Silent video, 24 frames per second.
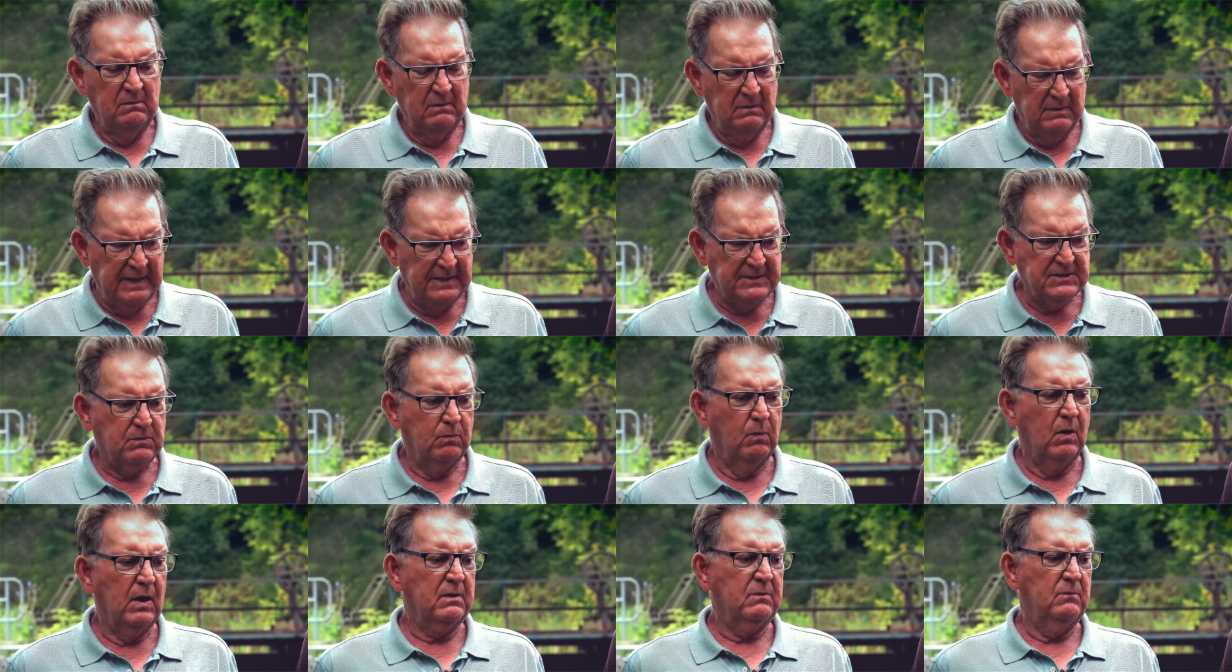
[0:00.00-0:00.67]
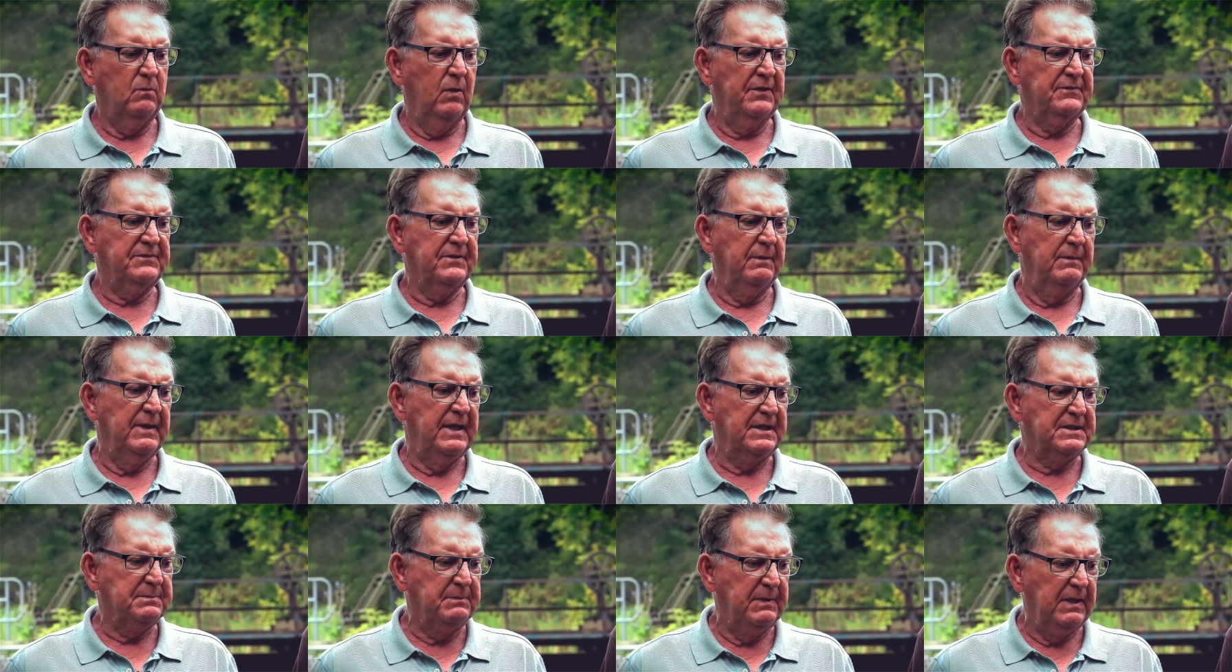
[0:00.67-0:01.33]
Let's work with
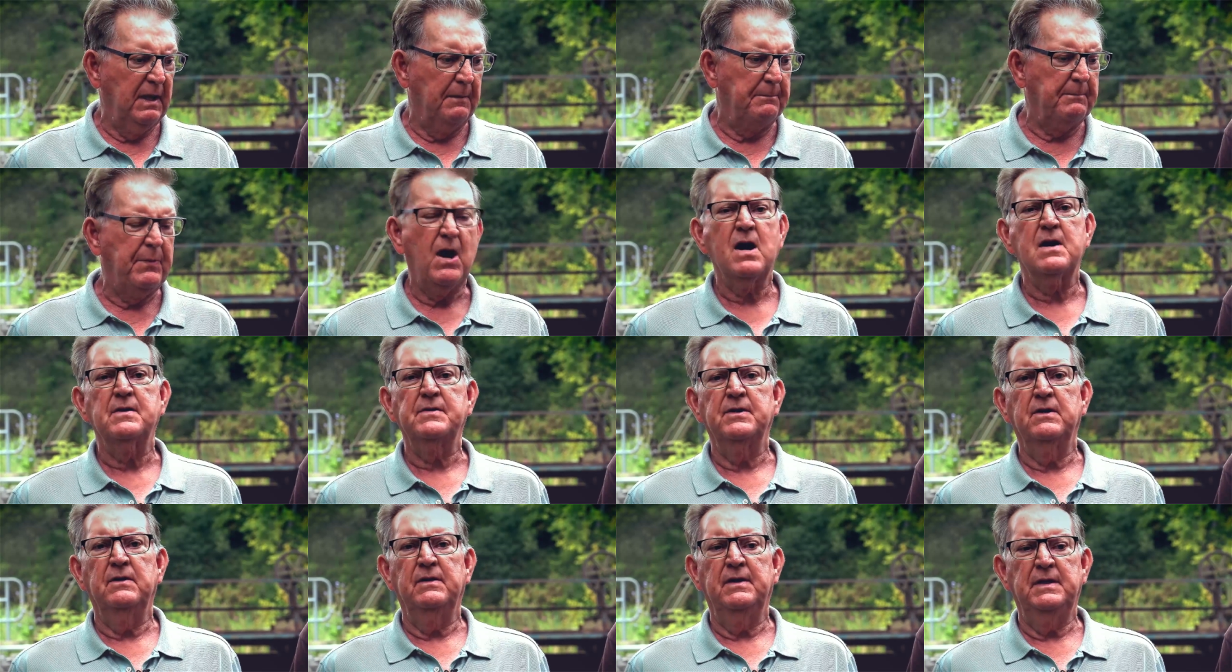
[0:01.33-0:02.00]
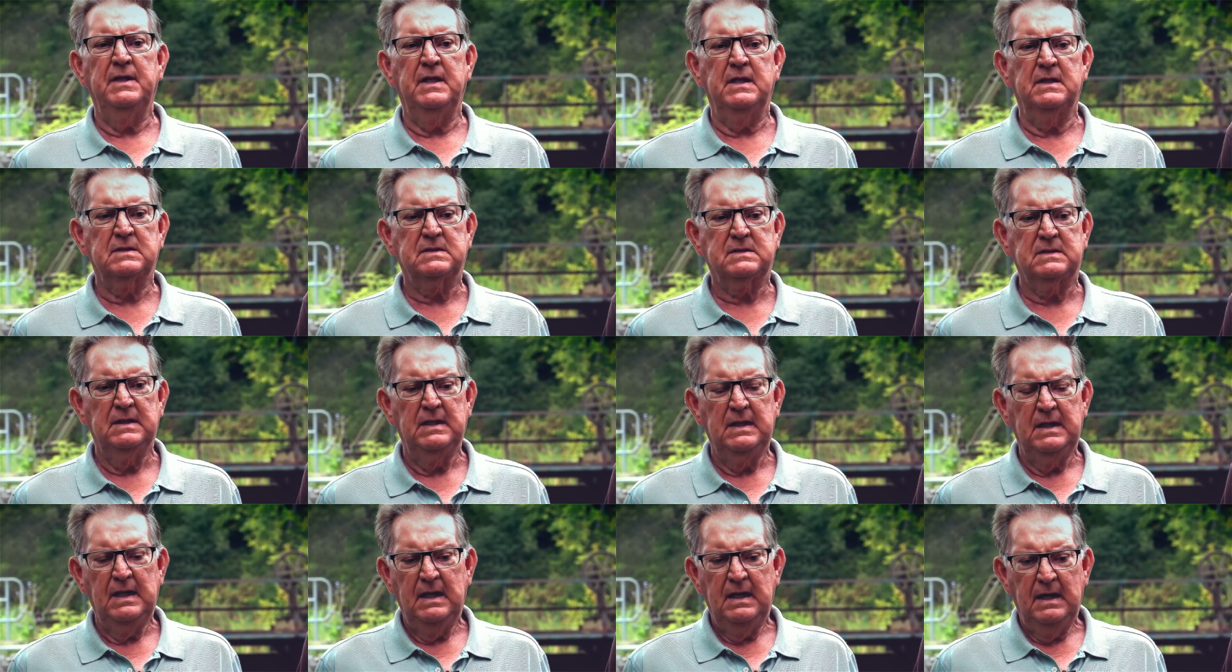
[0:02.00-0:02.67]
them. Let's be a partner in this.